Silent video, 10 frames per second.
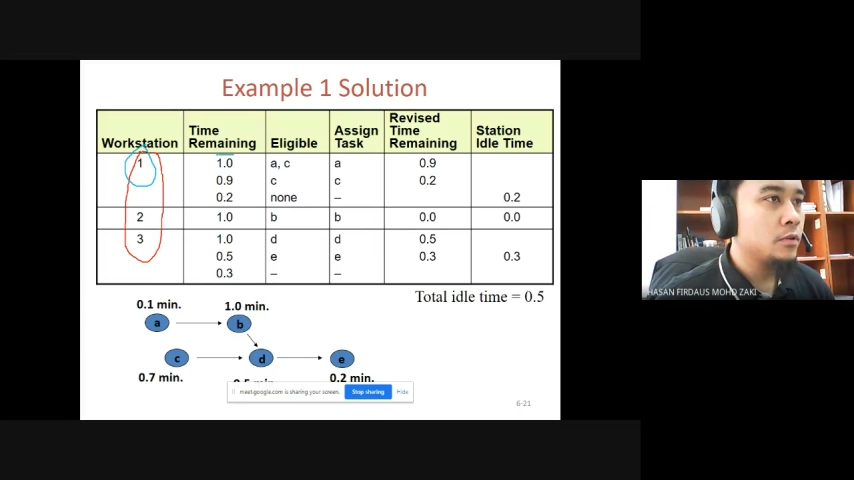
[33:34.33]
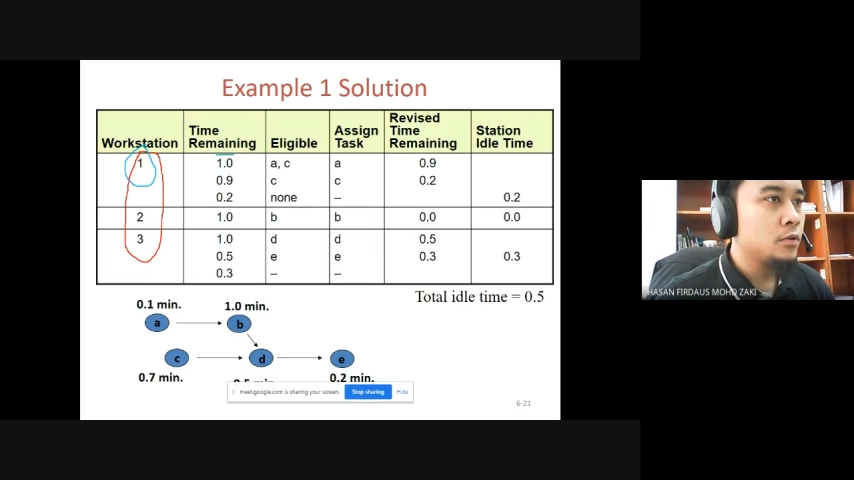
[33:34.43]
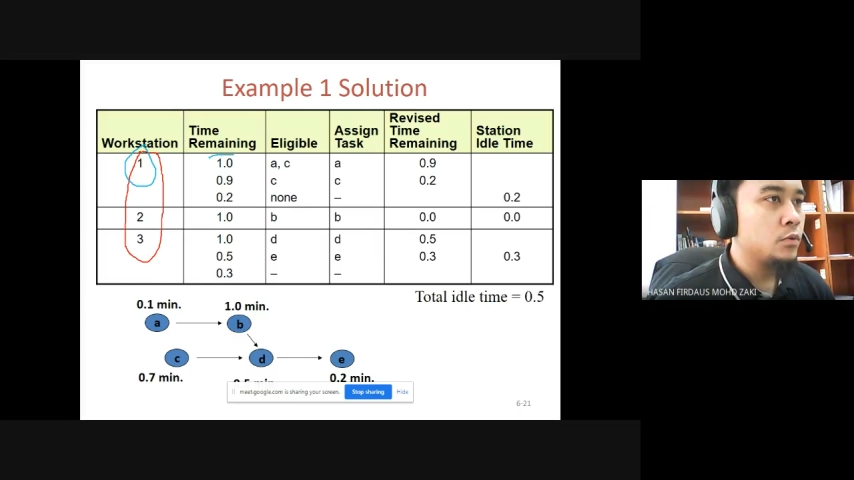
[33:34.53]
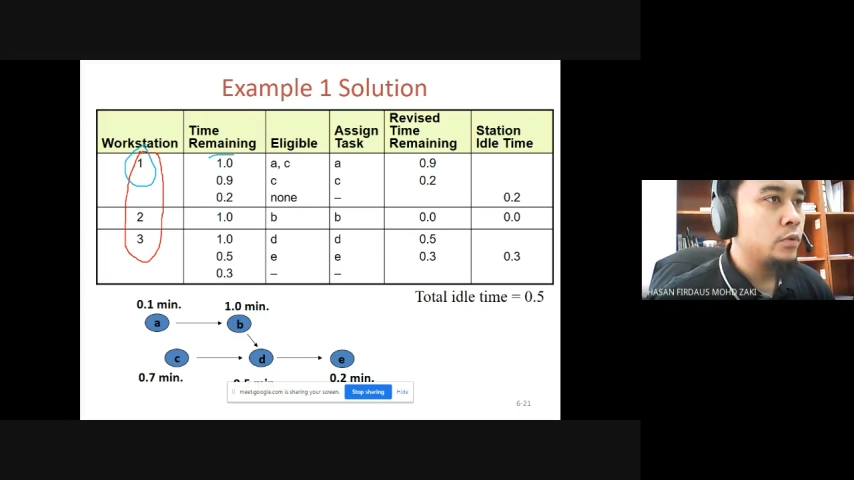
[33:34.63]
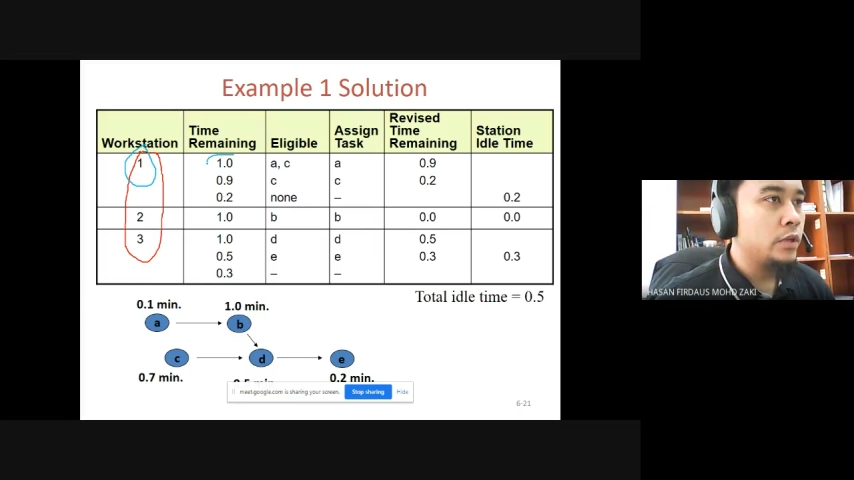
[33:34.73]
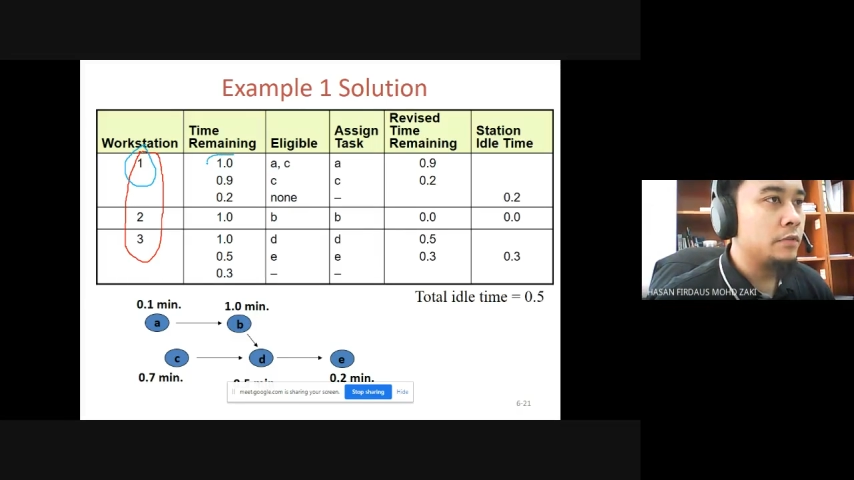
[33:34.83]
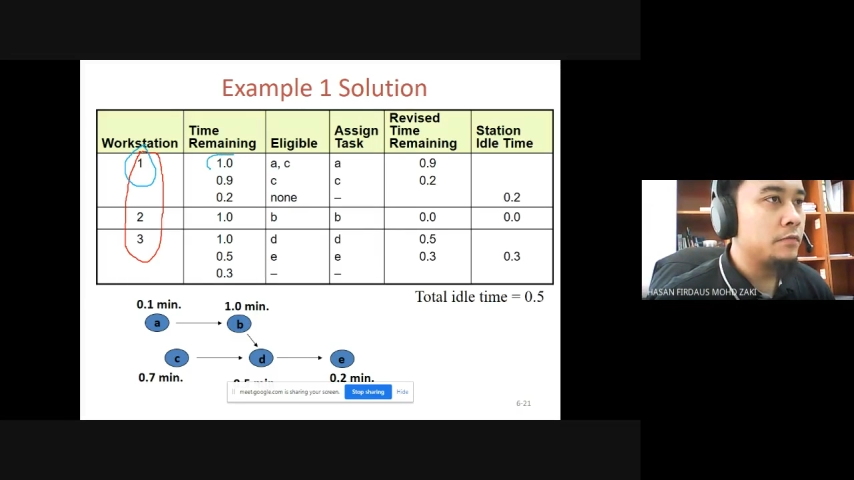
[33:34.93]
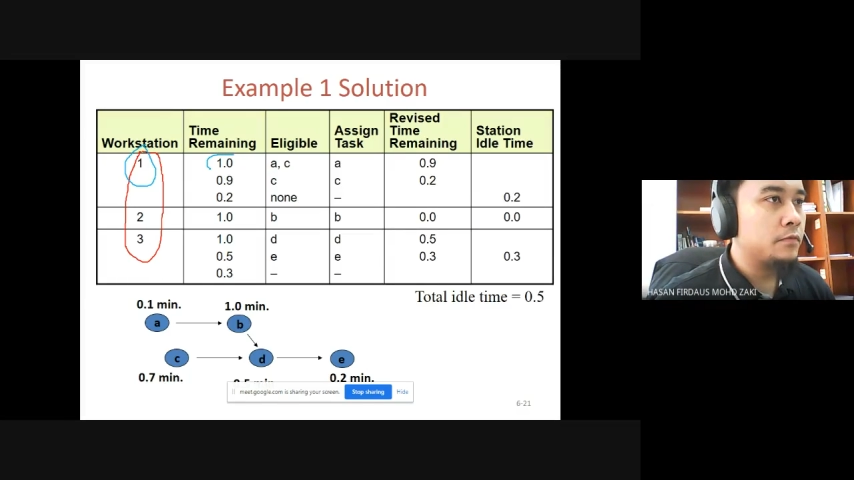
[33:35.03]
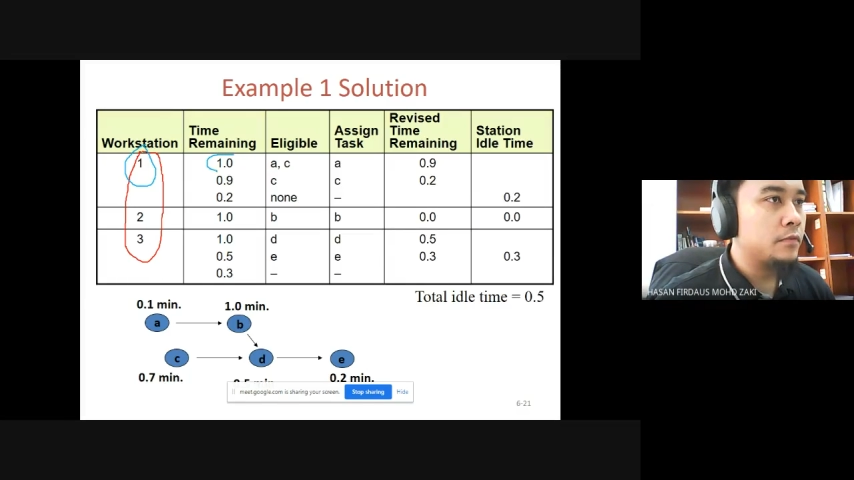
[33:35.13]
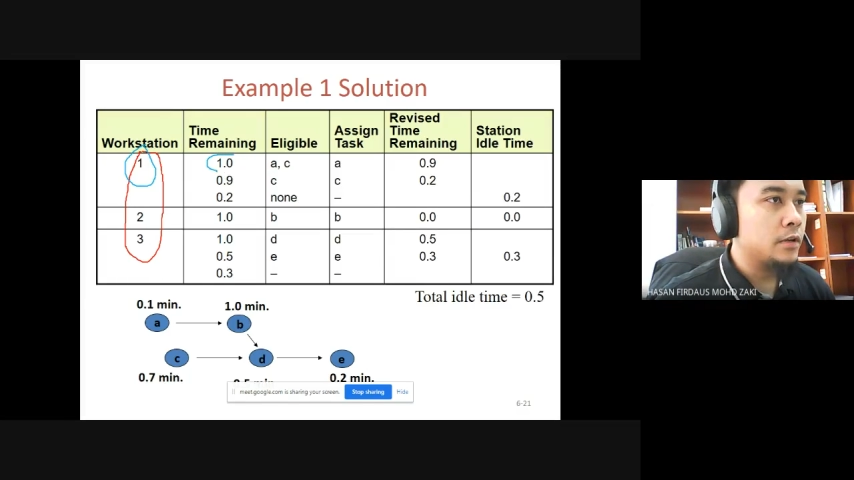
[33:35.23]
We have
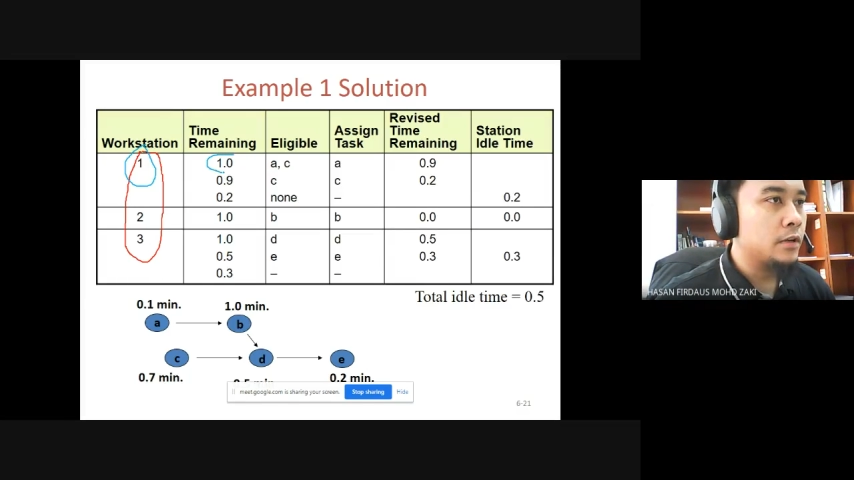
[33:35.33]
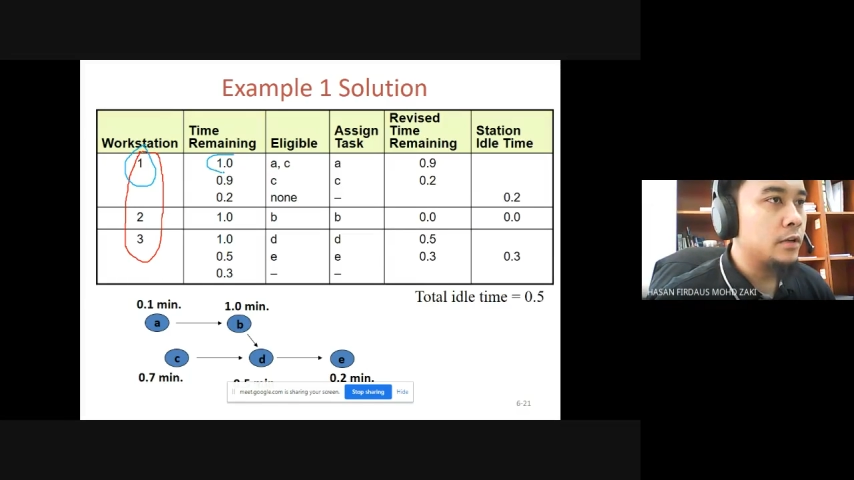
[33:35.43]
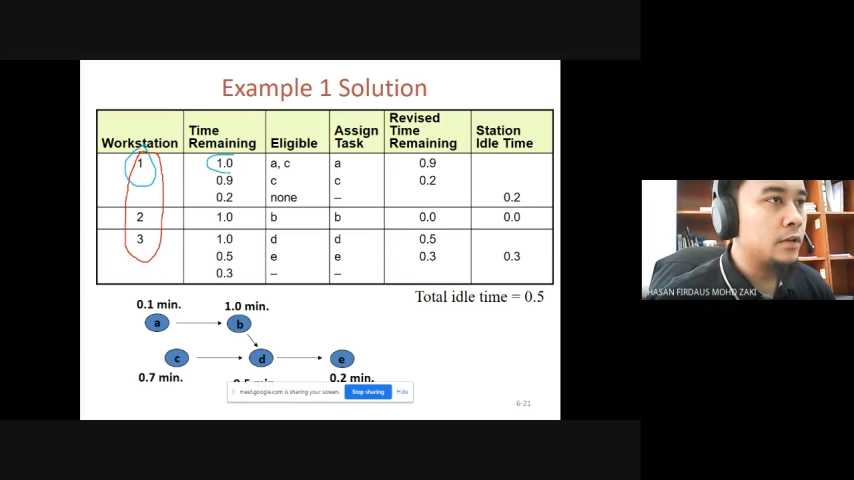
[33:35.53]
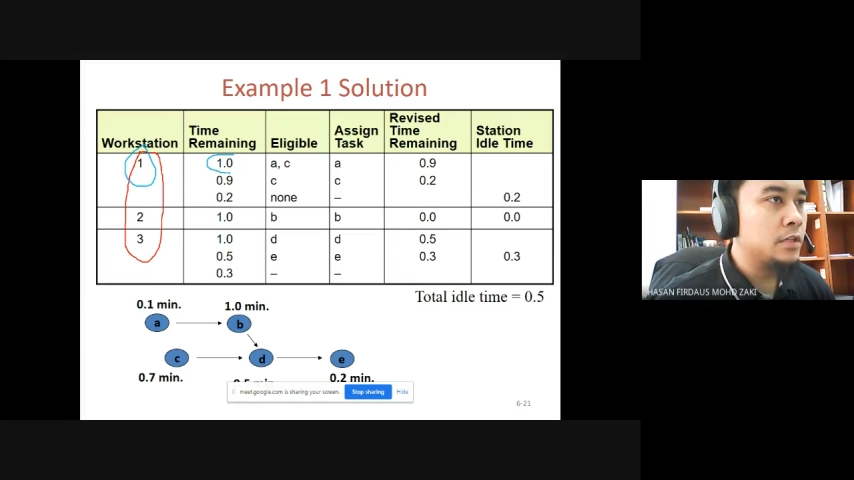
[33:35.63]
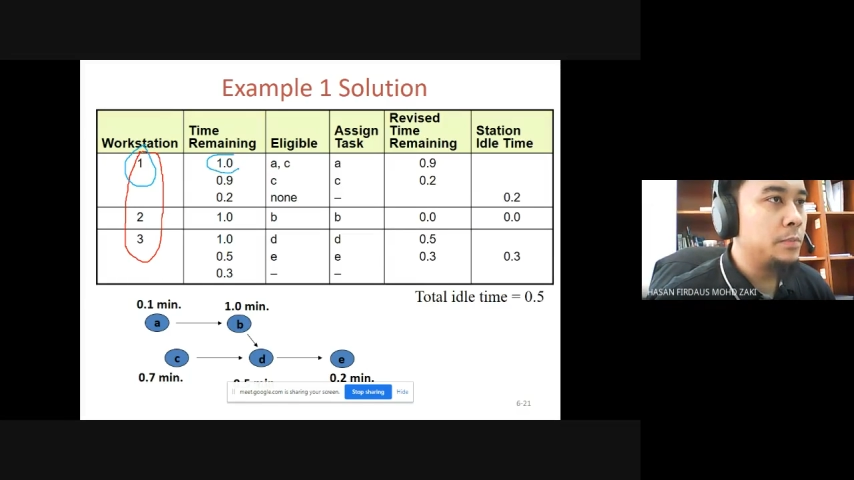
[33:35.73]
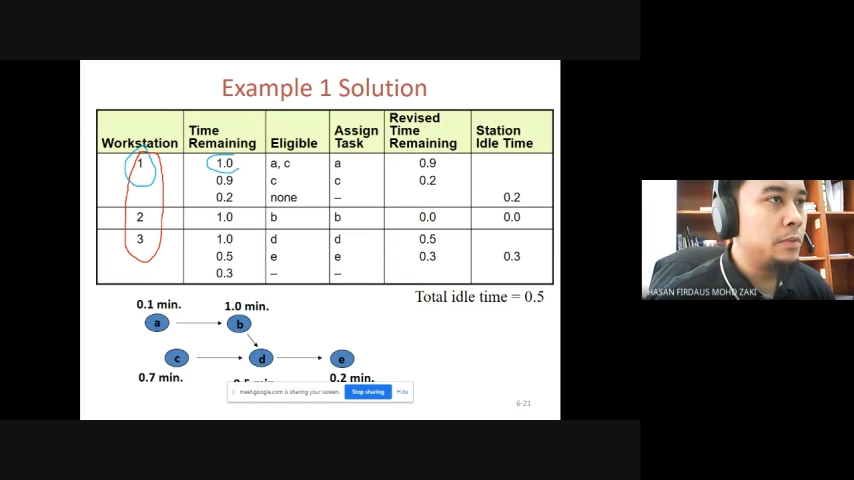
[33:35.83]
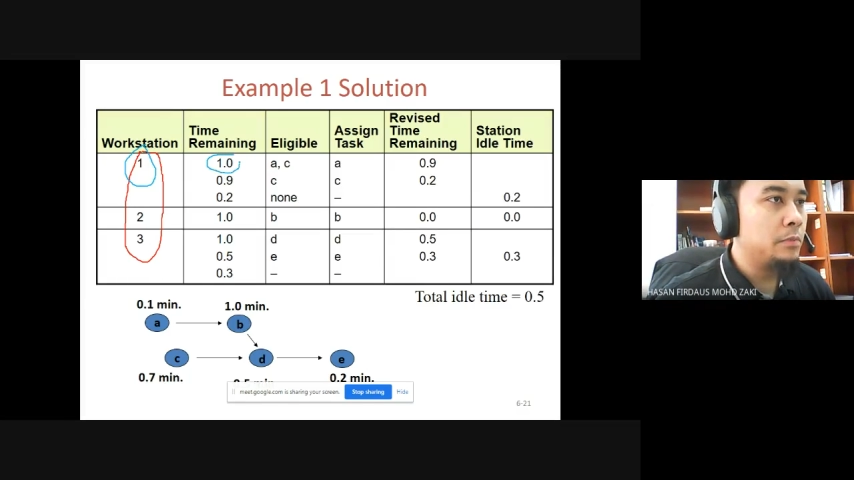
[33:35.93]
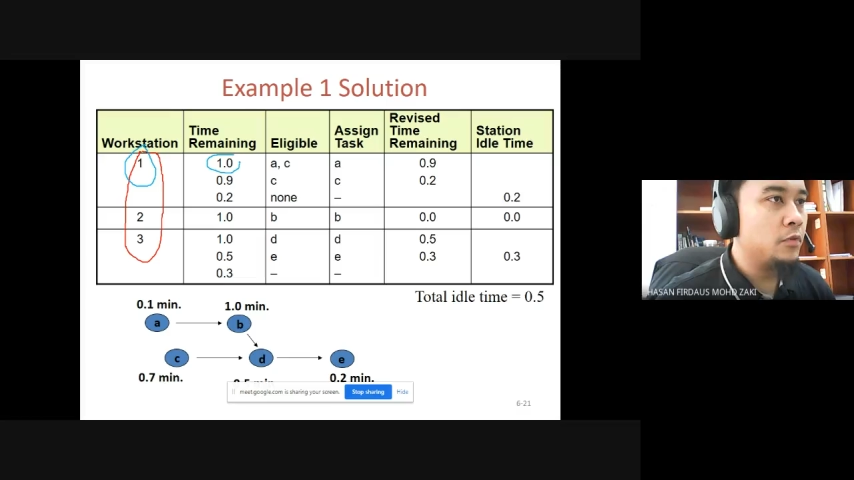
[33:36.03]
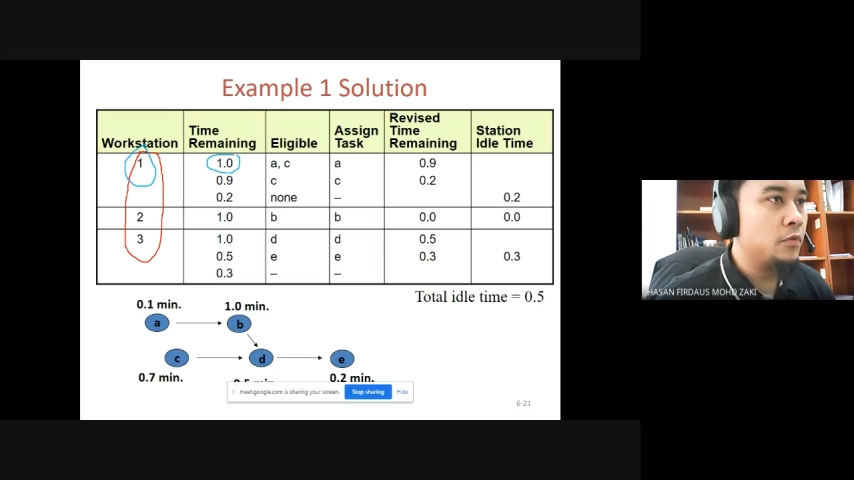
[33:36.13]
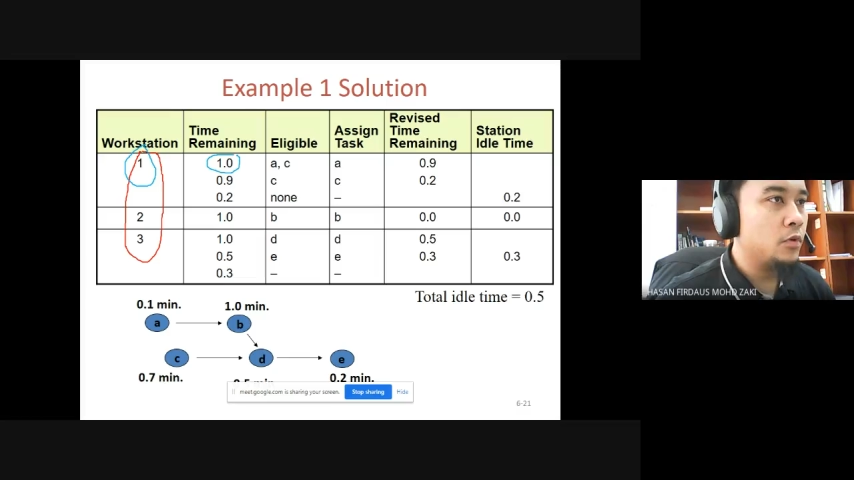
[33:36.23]
determined
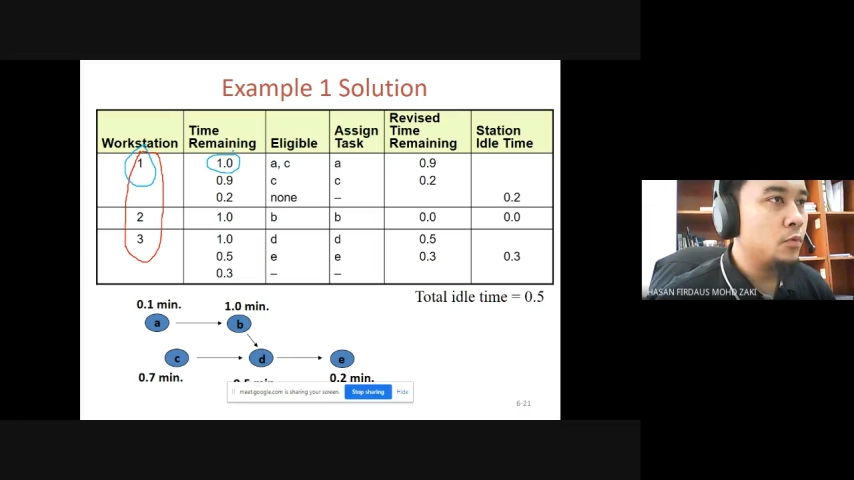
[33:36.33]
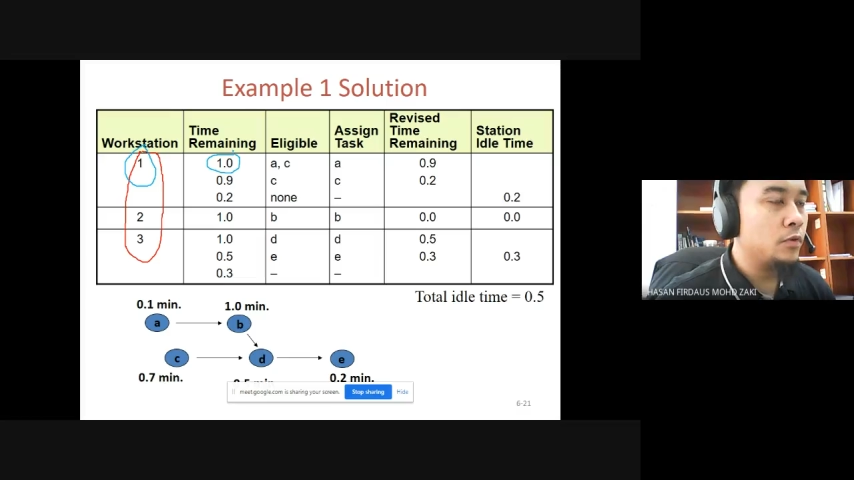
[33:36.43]
before,